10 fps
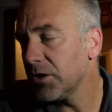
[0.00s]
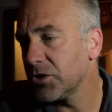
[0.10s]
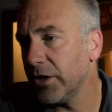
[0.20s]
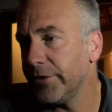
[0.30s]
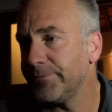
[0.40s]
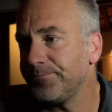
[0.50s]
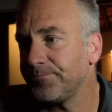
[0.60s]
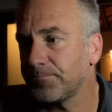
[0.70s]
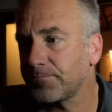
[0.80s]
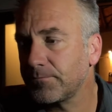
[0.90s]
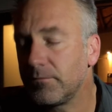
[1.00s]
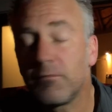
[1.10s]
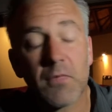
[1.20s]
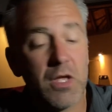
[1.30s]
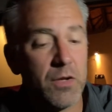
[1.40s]
So
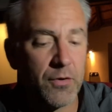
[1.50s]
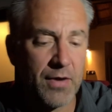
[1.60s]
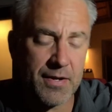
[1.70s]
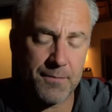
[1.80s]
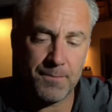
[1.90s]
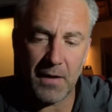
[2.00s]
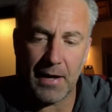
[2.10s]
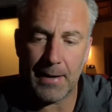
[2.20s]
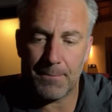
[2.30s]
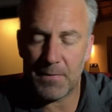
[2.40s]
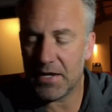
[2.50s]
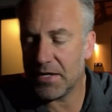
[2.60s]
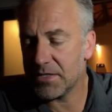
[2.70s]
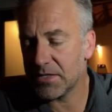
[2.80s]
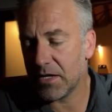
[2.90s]
anyway, random. It
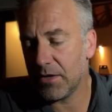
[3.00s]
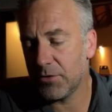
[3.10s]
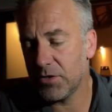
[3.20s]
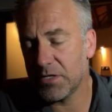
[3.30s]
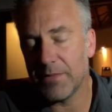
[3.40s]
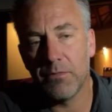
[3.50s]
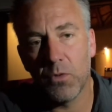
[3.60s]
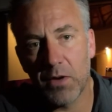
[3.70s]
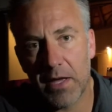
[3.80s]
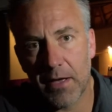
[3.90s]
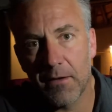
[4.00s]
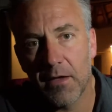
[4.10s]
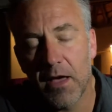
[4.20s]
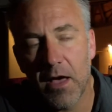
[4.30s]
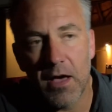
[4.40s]
is a Thursday morning.
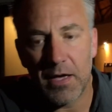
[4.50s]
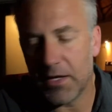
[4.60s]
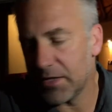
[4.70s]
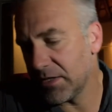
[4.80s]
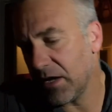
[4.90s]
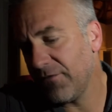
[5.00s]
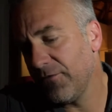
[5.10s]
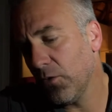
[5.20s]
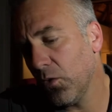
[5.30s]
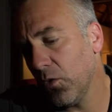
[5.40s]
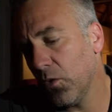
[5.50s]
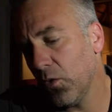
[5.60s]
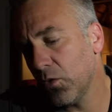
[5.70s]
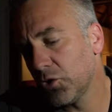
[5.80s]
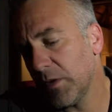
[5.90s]
It is now
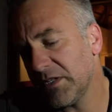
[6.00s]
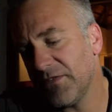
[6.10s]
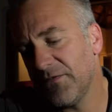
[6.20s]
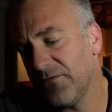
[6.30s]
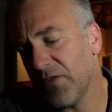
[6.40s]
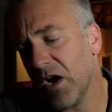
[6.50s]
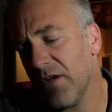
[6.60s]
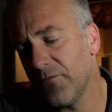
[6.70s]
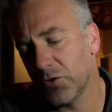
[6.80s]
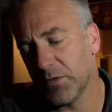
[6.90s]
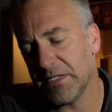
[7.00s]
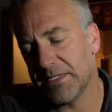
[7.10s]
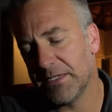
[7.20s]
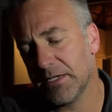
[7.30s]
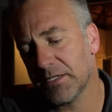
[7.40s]
4:25,
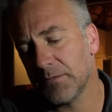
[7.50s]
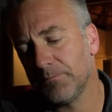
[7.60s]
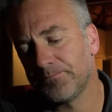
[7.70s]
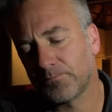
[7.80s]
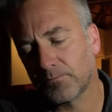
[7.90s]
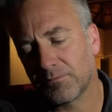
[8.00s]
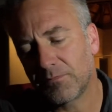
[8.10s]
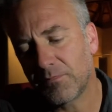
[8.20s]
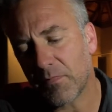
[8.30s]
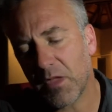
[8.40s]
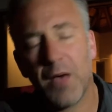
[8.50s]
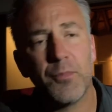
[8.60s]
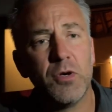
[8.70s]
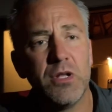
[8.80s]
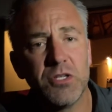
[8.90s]
4:26. Up
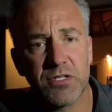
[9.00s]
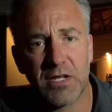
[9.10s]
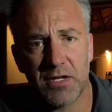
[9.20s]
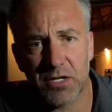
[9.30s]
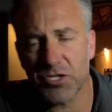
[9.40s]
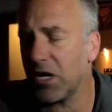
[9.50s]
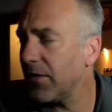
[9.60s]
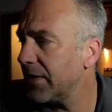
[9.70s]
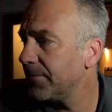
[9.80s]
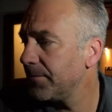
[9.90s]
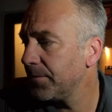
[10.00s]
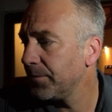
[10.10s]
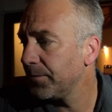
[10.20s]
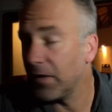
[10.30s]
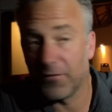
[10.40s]
early, just had a nice shower.
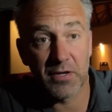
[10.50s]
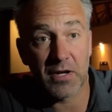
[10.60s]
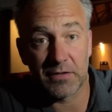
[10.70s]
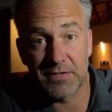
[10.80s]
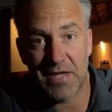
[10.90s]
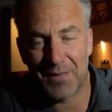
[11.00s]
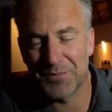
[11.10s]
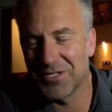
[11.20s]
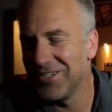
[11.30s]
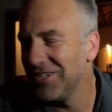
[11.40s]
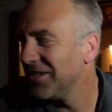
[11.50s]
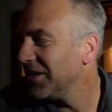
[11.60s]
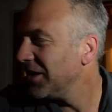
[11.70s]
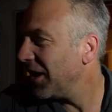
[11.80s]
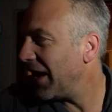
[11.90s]
I figured out the taps.
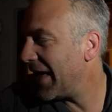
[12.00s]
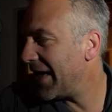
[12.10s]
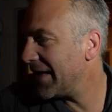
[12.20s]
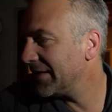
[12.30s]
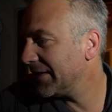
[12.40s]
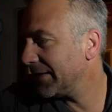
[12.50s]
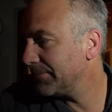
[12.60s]
And